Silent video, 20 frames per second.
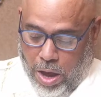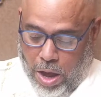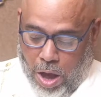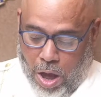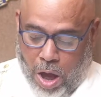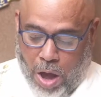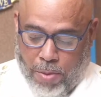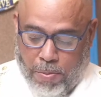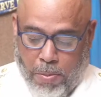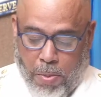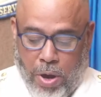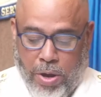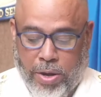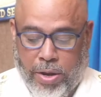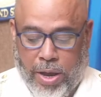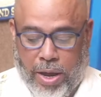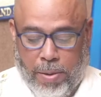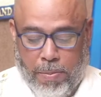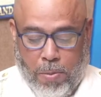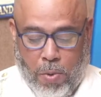On
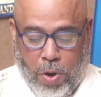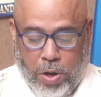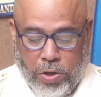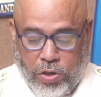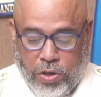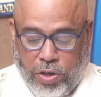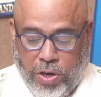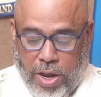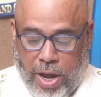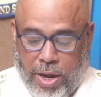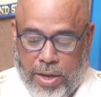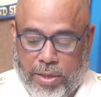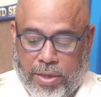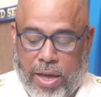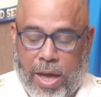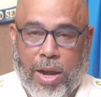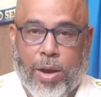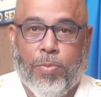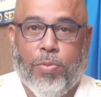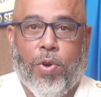Monday, March 9th,
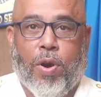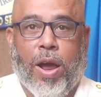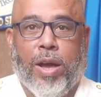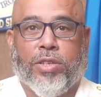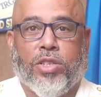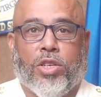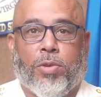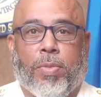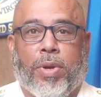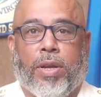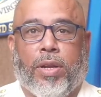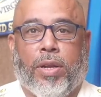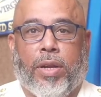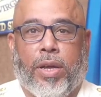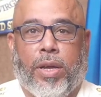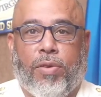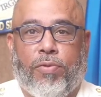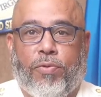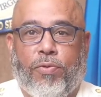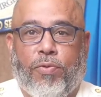at
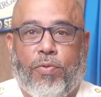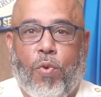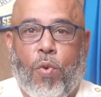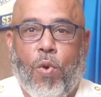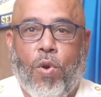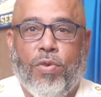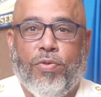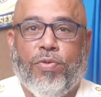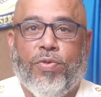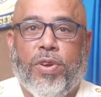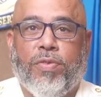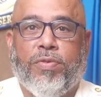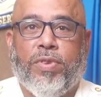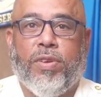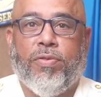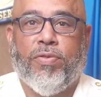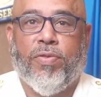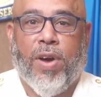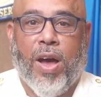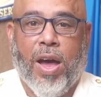approximately
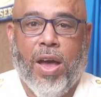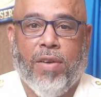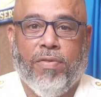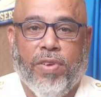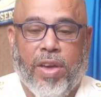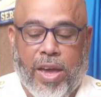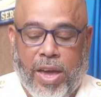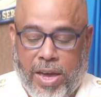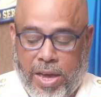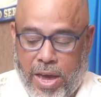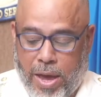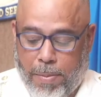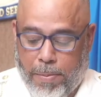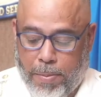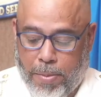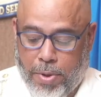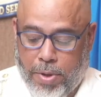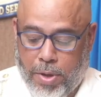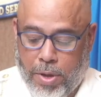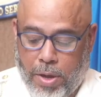4:55 a.m.,
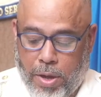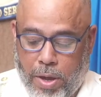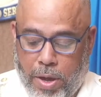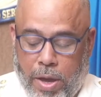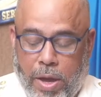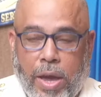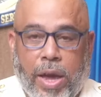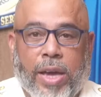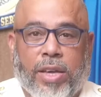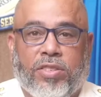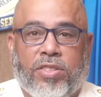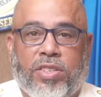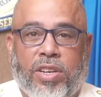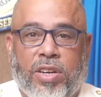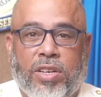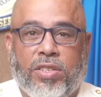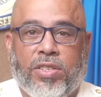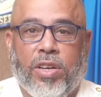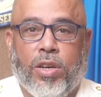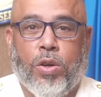a
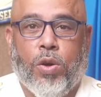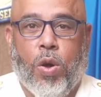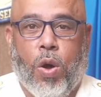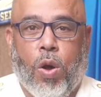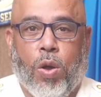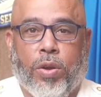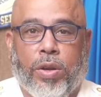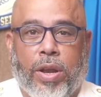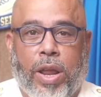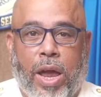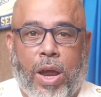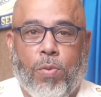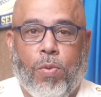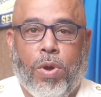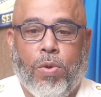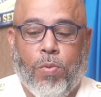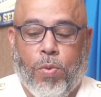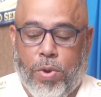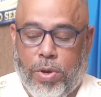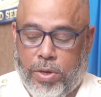citizen called
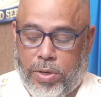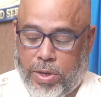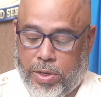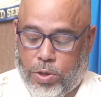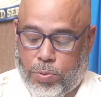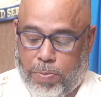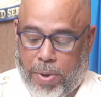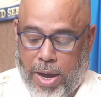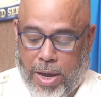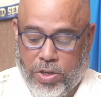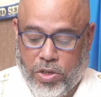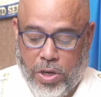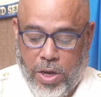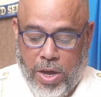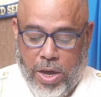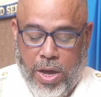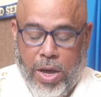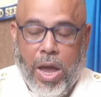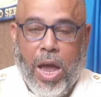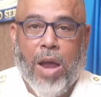911 dispatch
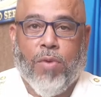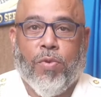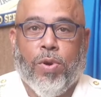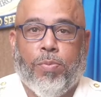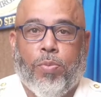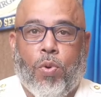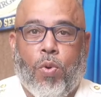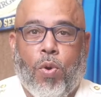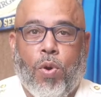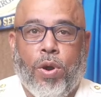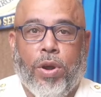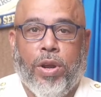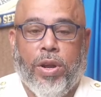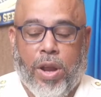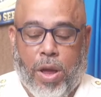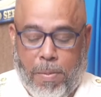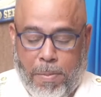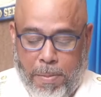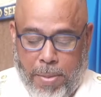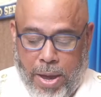and reported
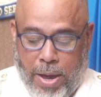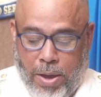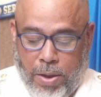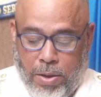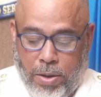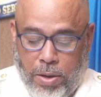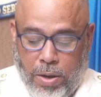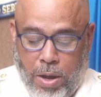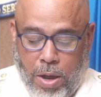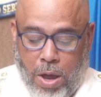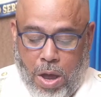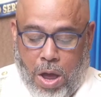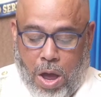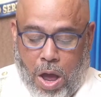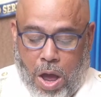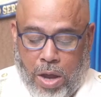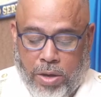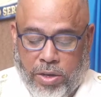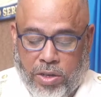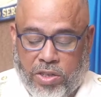a male
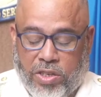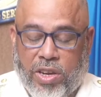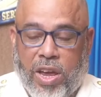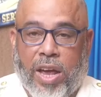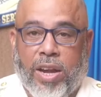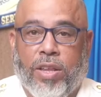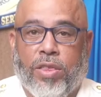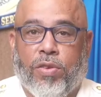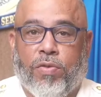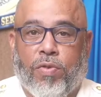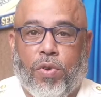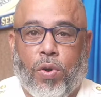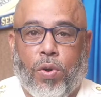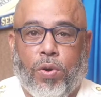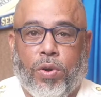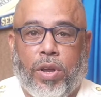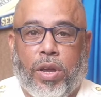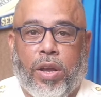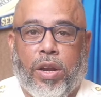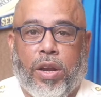on the side of the
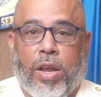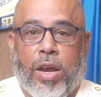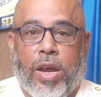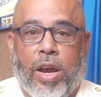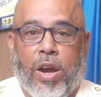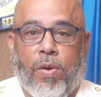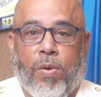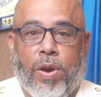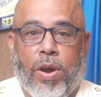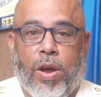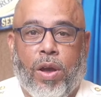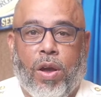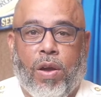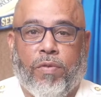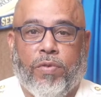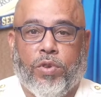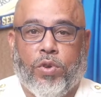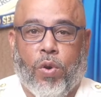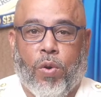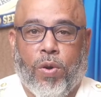road in the area
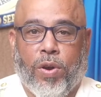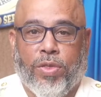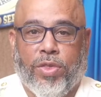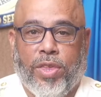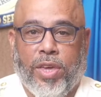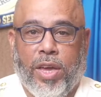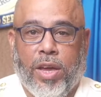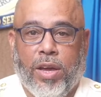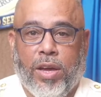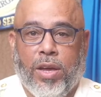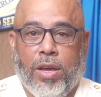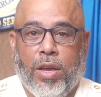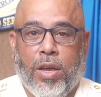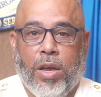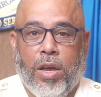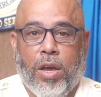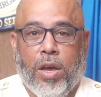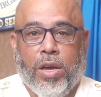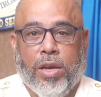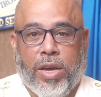of Dorothea,
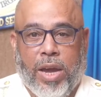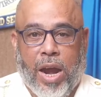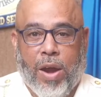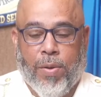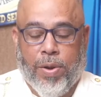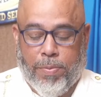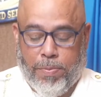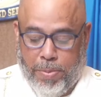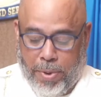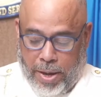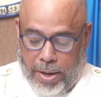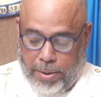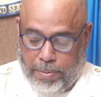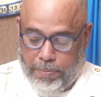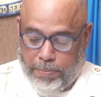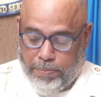Carrot Bay.